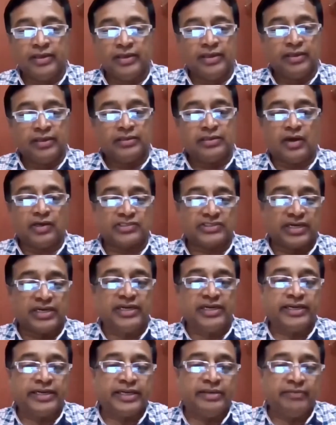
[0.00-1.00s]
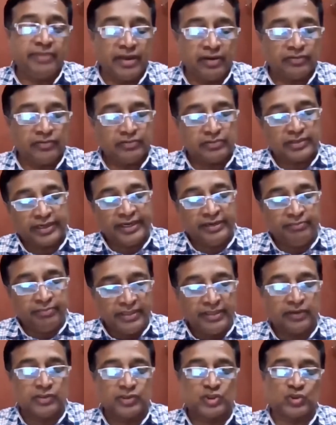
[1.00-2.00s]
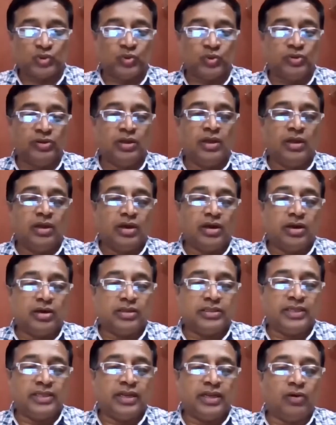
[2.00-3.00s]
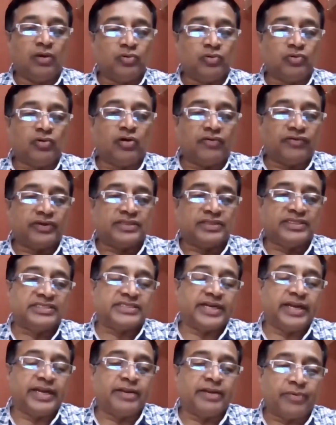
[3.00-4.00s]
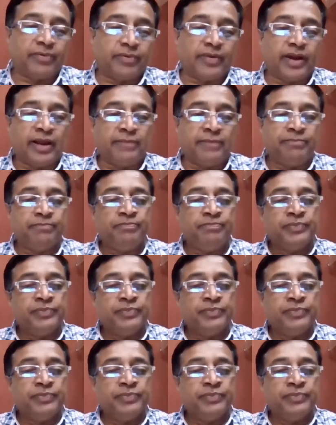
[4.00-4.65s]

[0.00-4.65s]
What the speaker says: the Australian team have trained me also then how to offer this training program.